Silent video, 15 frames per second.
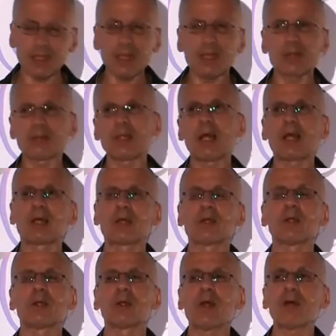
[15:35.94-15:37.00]
thing is like, you
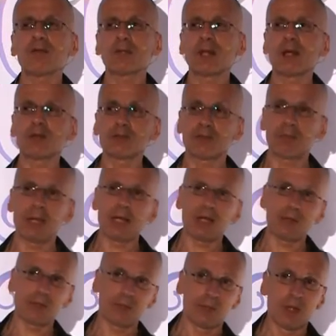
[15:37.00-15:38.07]
know, you have the House of
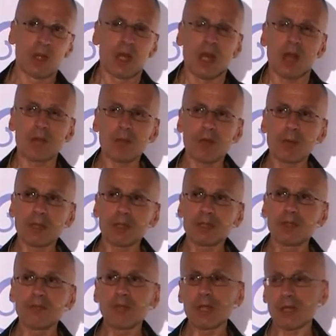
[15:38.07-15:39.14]
Parliament, and probably
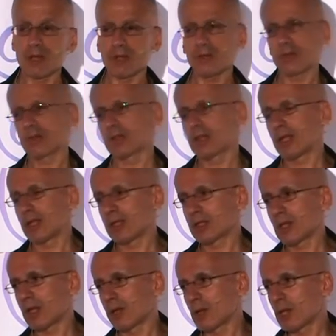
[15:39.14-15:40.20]
until very recently,
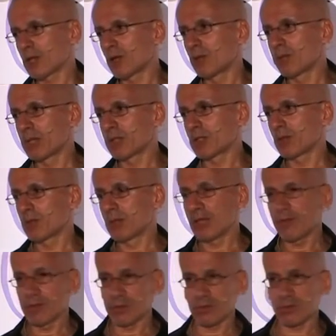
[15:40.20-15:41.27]
they were completely
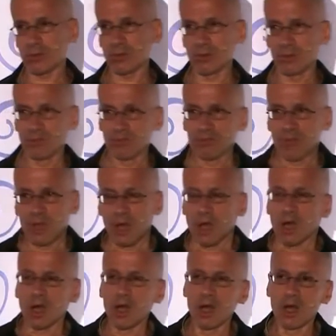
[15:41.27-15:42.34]
oblivious to
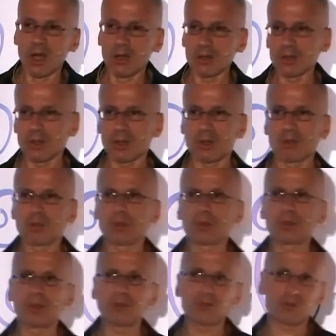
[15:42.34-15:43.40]
uh, you know,
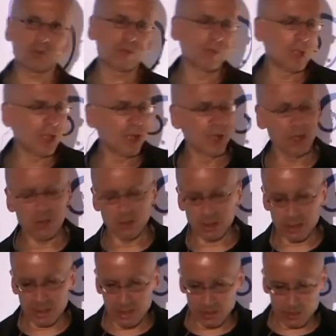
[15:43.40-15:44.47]
what is uh,
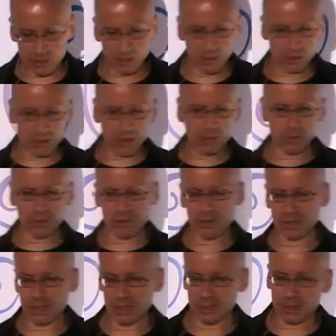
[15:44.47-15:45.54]
organized stalking, what
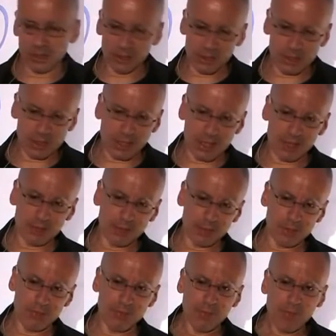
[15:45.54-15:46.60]
is electronic
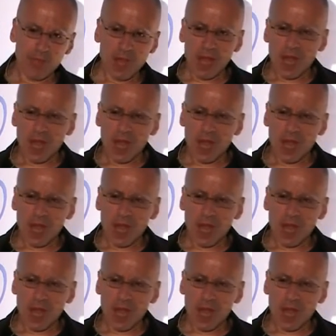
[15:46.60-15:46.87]
harassment.